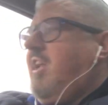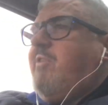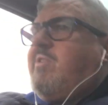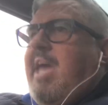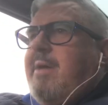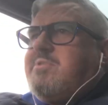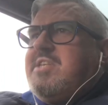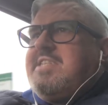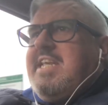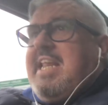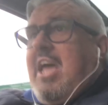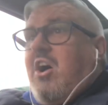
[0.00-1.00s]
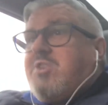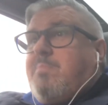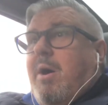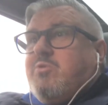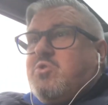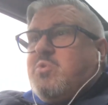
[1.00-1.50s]
kept us in it, I
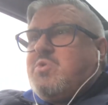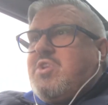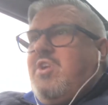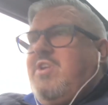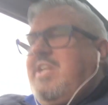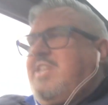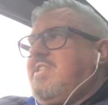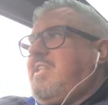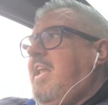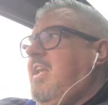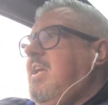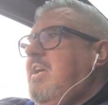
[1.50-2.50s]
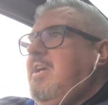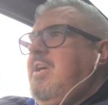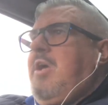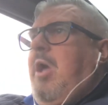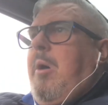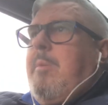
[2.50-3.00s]
suppose, to a certain extent.
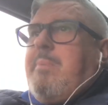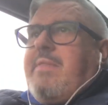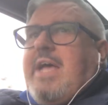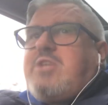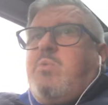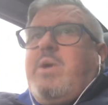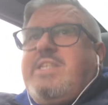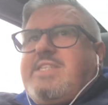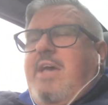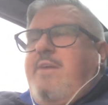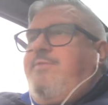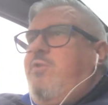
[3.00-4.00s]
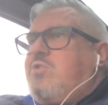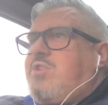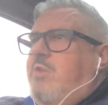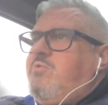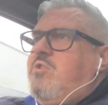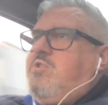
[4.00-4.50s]
But that's what he's there for.
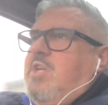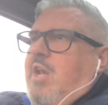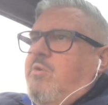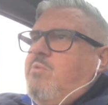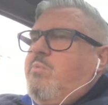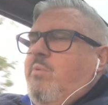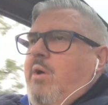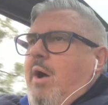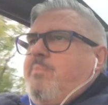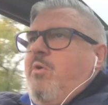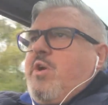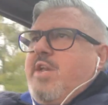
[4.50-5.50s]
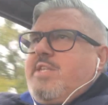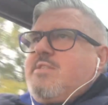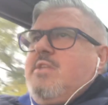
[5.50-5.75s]
So I'm not gonna